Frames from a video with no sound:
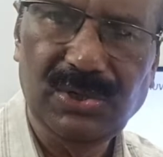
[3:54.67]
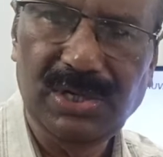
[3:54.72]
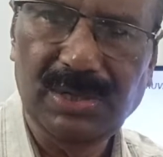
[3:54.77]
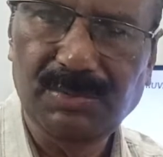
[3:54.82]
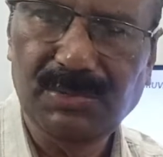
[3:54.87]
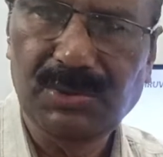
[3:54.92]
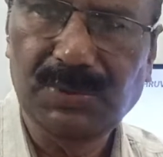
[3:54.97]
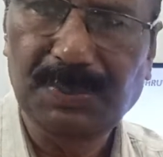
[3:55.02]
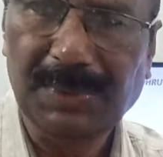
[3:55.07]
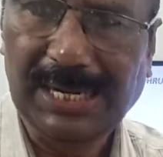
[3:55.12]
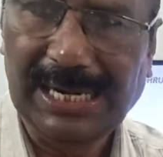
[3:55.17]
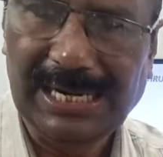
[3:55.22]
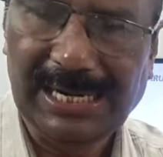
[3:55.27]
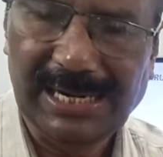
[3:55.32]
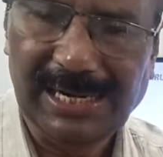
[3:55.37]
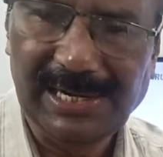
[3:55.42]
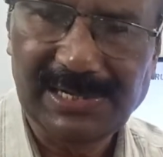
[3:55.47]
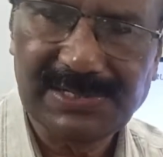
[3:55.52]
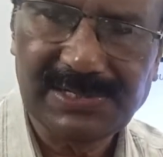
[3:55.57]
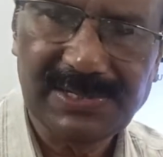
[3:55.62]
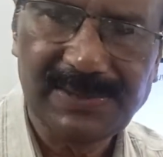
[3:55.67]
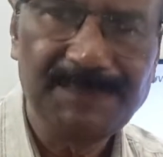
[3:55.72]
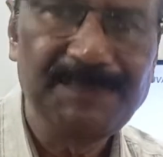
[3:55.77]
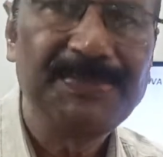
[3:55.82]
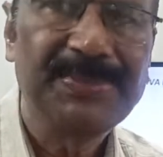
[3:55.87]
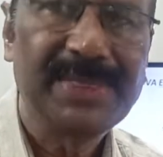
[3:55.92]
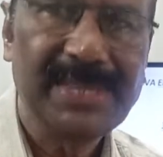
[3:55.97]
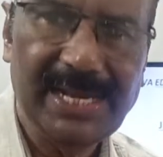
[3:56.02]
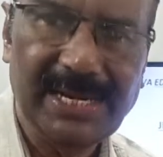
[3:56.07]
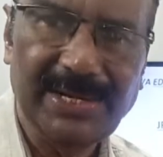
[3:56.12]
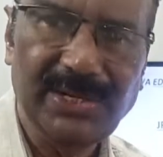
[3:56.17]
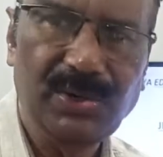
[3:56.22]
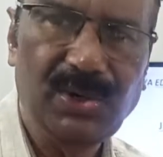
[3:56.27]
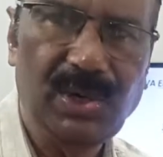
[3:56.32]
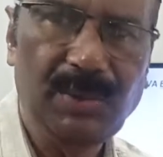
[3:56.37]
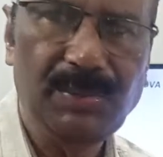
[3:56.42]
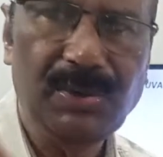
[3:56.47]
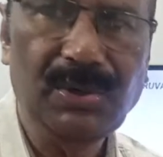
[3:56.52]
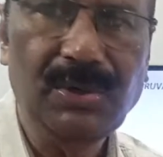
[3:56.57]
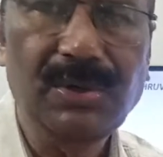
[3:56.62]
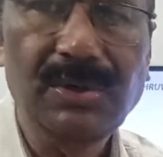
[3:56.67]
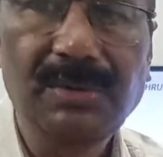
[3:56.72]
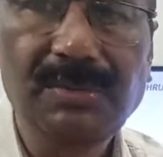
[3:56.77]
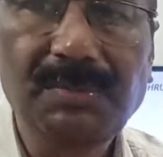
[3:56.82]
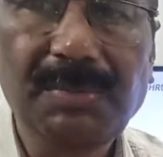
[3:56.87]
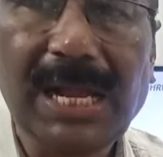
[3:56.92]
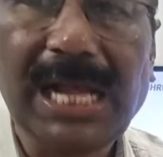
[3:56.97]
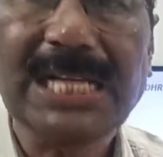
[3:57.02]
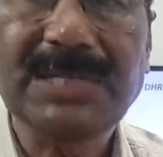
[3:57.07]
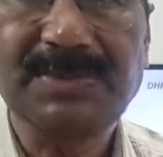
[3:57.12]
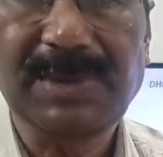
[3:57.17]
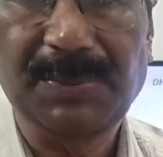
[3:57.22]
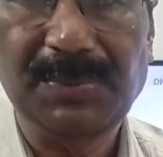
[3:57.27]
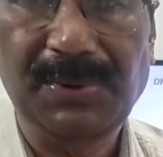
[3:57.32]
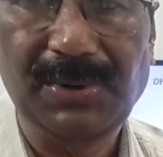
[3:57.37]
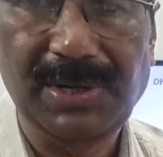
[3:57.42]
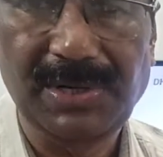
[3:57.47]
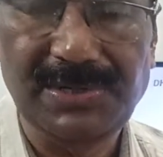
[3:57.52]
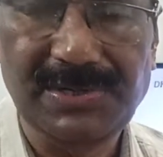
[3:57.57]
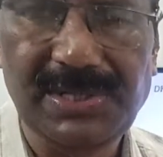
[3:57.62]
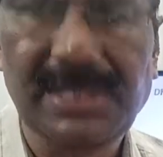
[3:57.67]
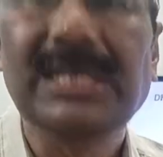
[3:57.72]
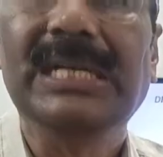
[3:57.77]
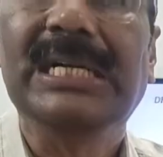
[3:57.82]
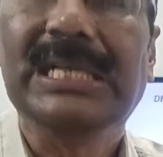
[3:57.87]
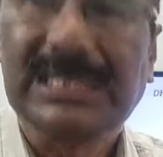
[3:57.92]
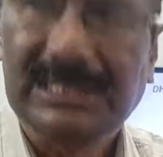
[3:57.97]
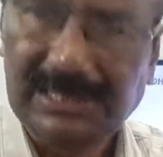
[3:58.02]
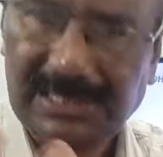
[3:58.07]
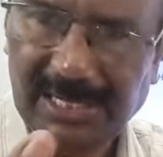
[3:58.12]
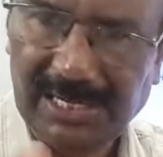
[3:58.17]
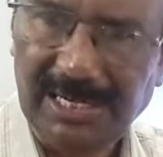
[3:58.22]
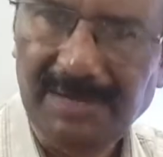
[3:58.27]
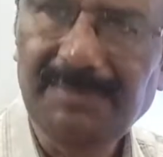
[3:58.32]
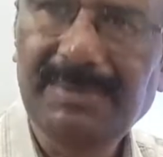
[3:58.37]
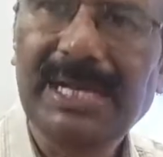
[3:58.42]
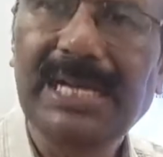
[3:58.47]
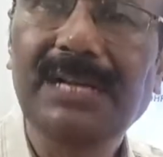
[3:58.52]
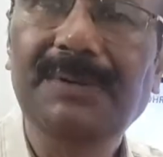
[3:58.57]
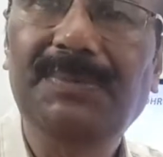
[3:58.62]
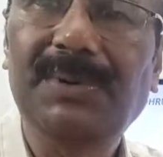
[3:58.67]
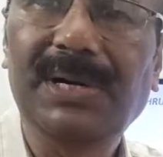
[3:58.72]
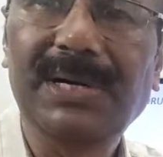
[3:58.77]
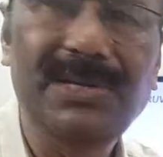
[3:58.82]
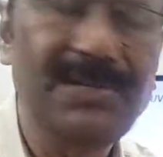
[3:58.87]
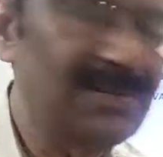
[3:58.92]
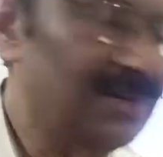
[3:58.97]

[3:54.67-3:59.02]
remove platelets, then you remove plasma proteins. The remaining part is